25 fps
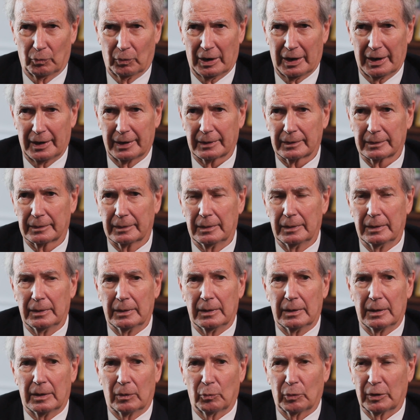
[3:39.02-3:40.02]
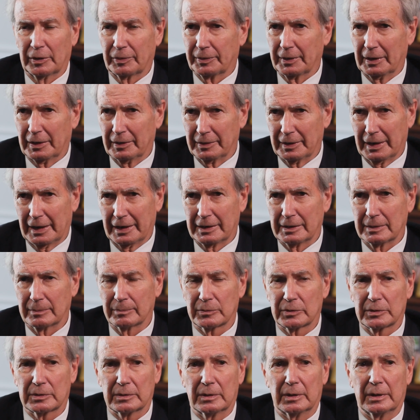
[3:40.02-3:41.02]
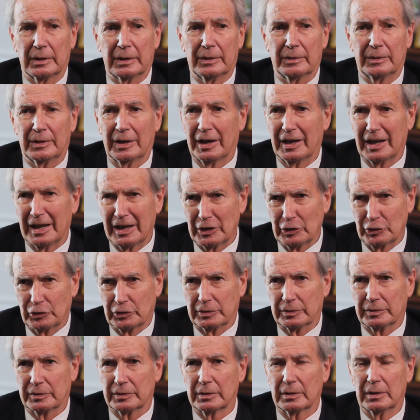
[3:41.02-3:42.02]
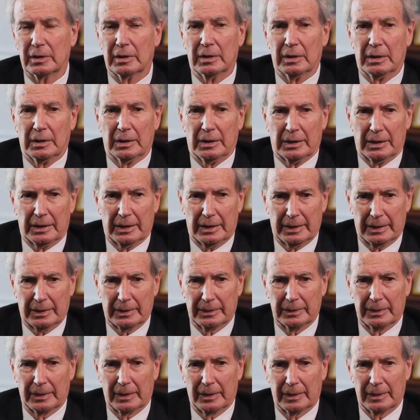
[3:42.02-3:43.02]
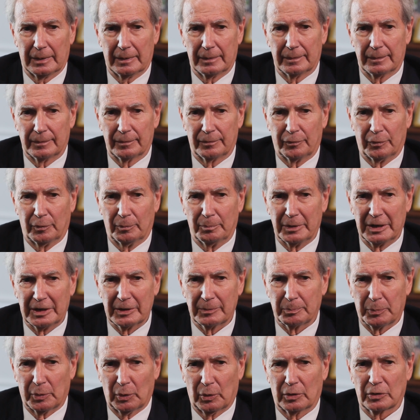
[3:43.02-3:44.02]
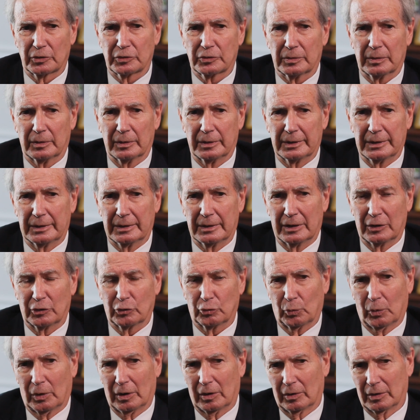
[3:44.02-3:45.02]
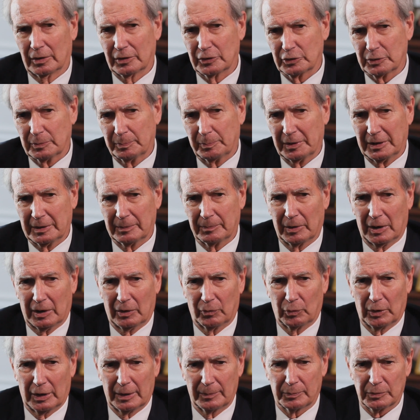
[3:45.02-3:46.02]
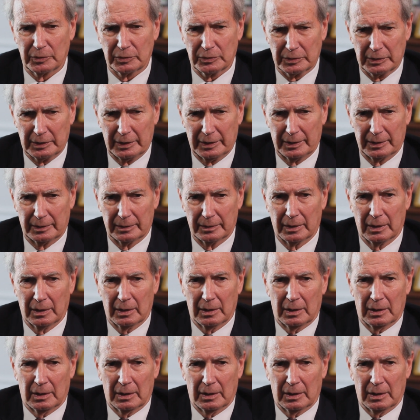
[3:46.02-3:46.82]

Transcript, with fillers: Iraq with their names and their ages. And uh, for me personally, as well as the people I represent,